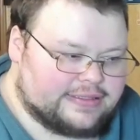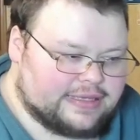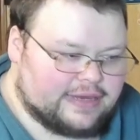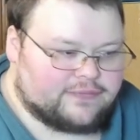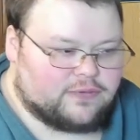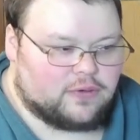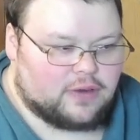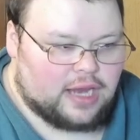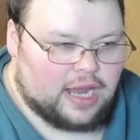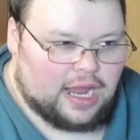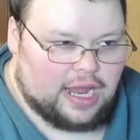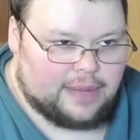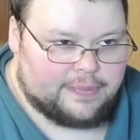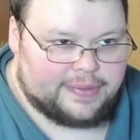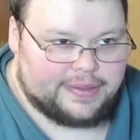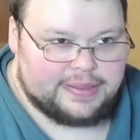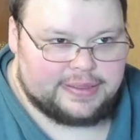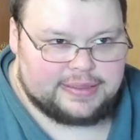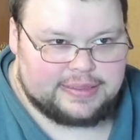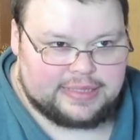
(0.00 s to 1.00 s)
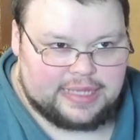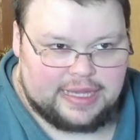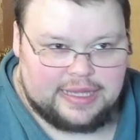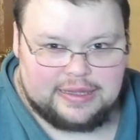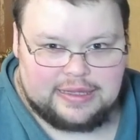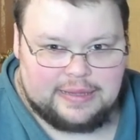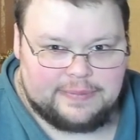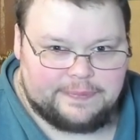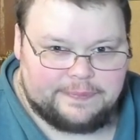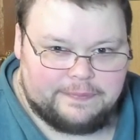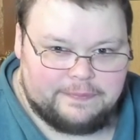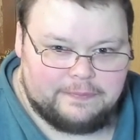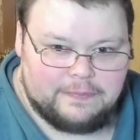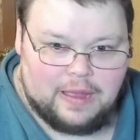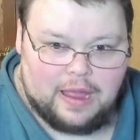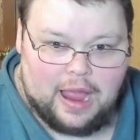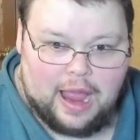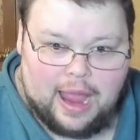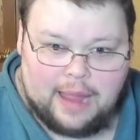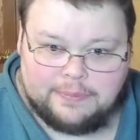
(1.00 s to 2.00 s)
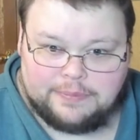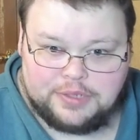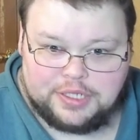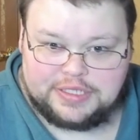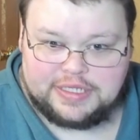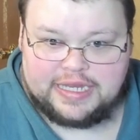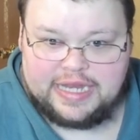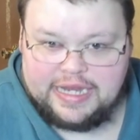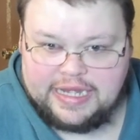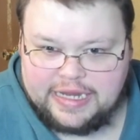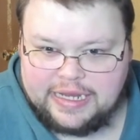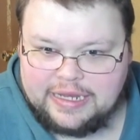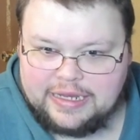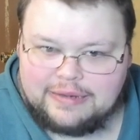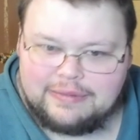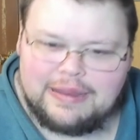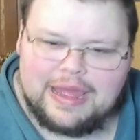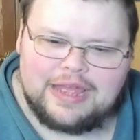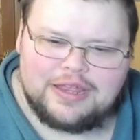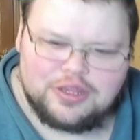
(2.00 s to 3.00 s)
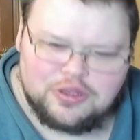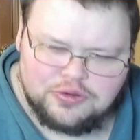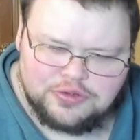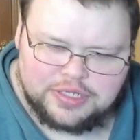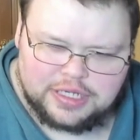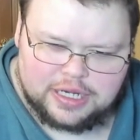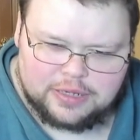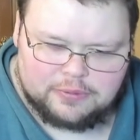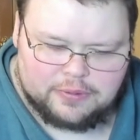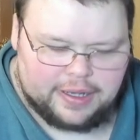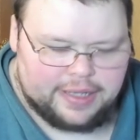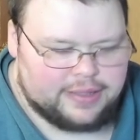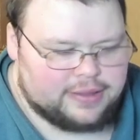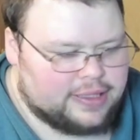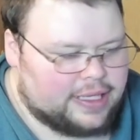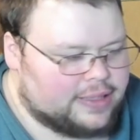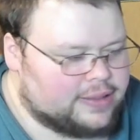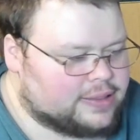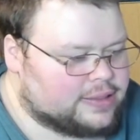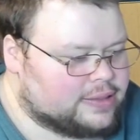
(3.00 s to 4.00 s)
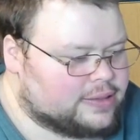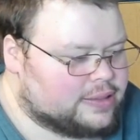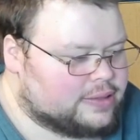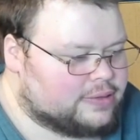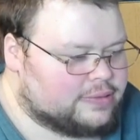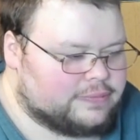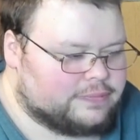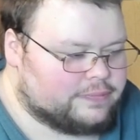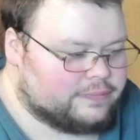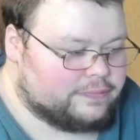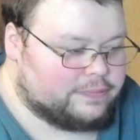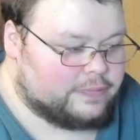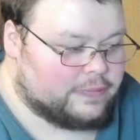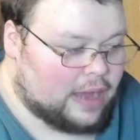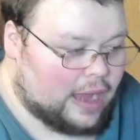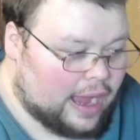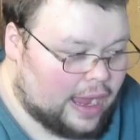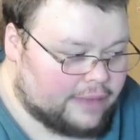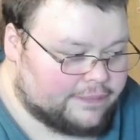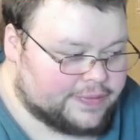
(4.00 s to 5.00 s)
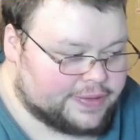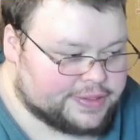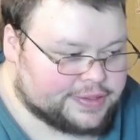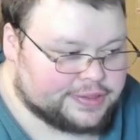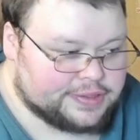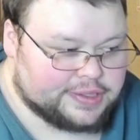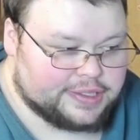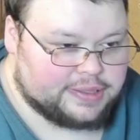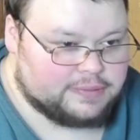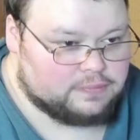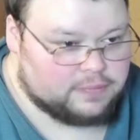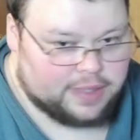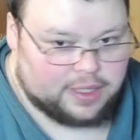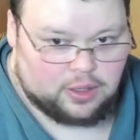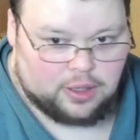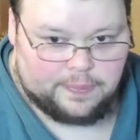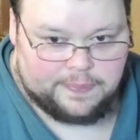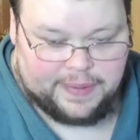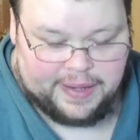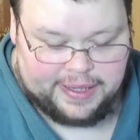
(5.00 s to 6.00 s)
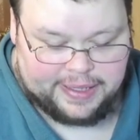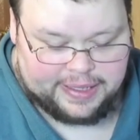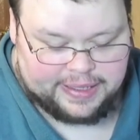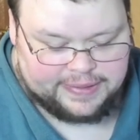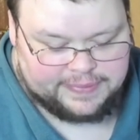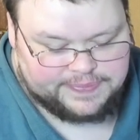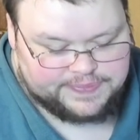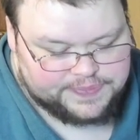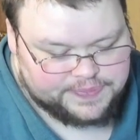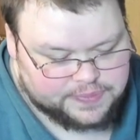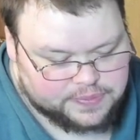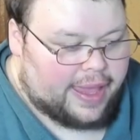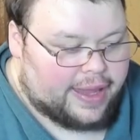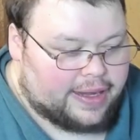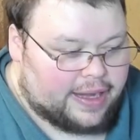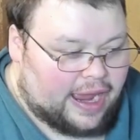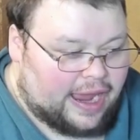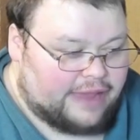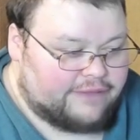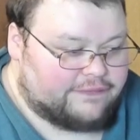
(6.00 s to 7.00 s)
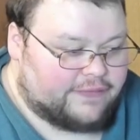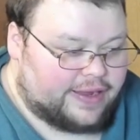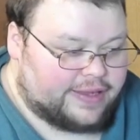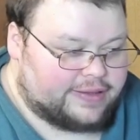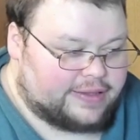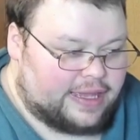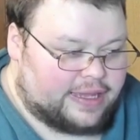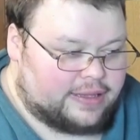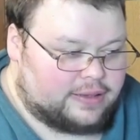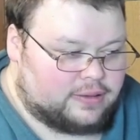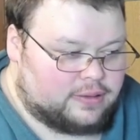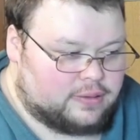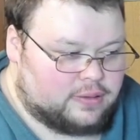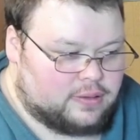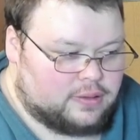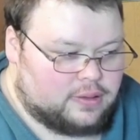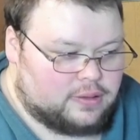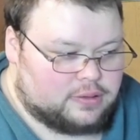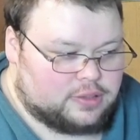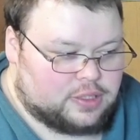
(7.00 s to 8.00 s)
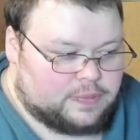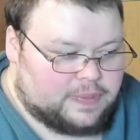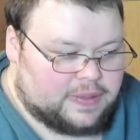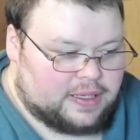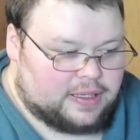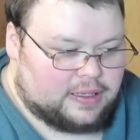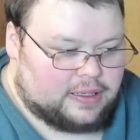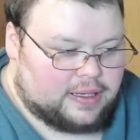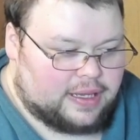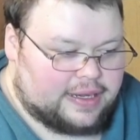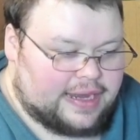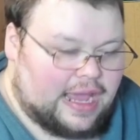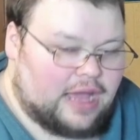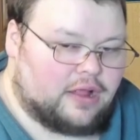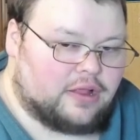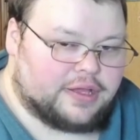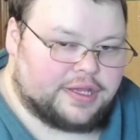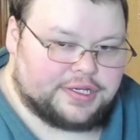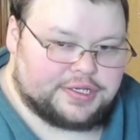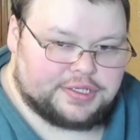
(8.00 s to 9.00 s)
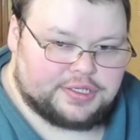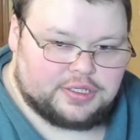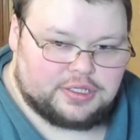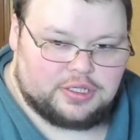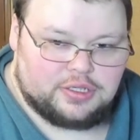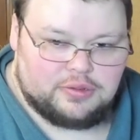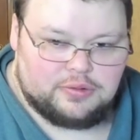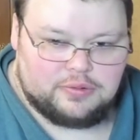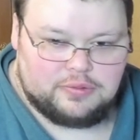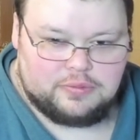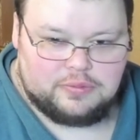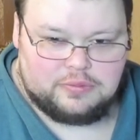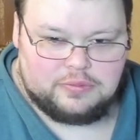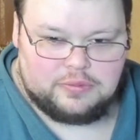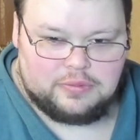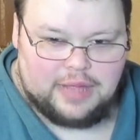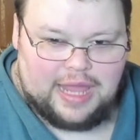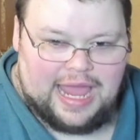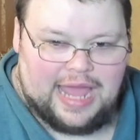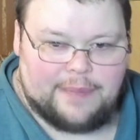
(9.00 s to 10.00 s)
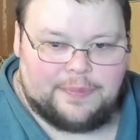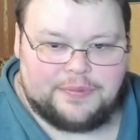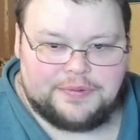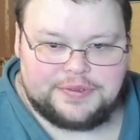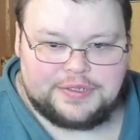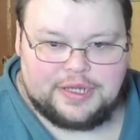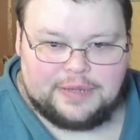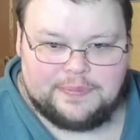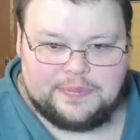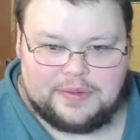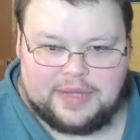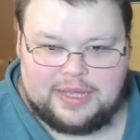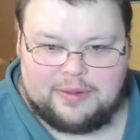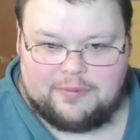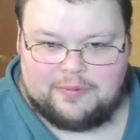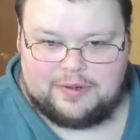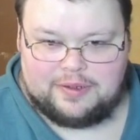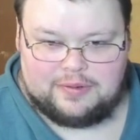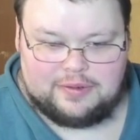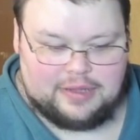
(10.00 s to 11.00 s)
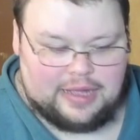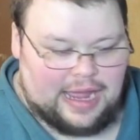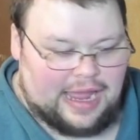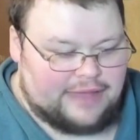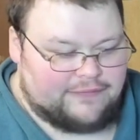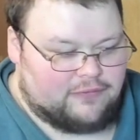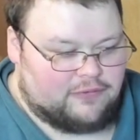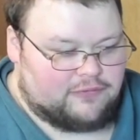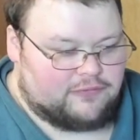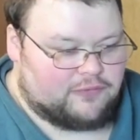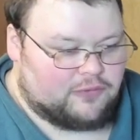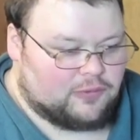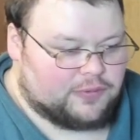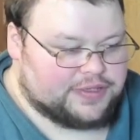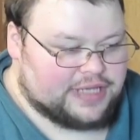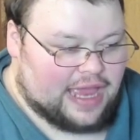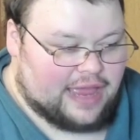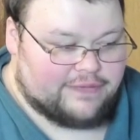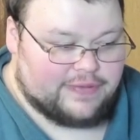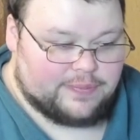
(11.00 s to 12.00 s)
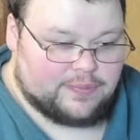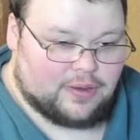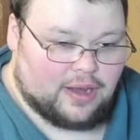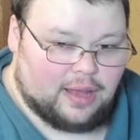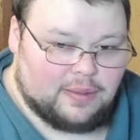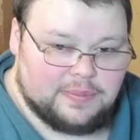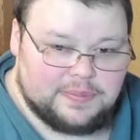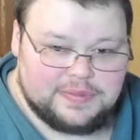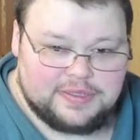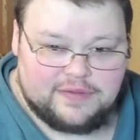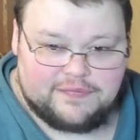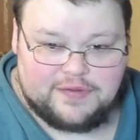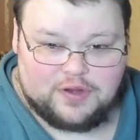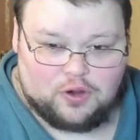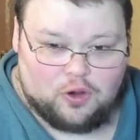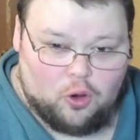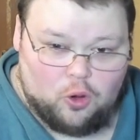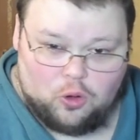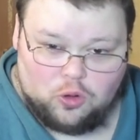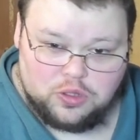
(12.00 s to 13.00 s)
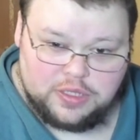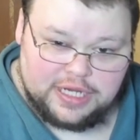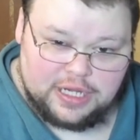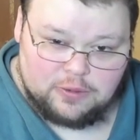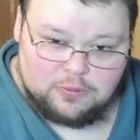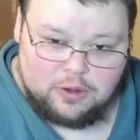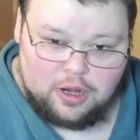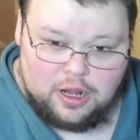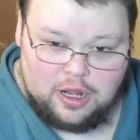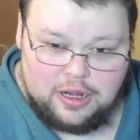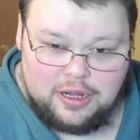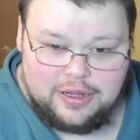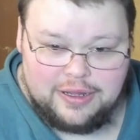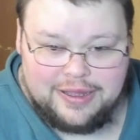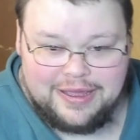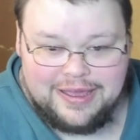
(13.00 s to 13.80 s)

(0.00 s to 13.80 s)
several comments saying that I'm just an idiot and not using it right. That's obviously their opinion, and I find that to be analogous to Apple's complaint when the iPhone 4 was having problems of you're holding it wrong.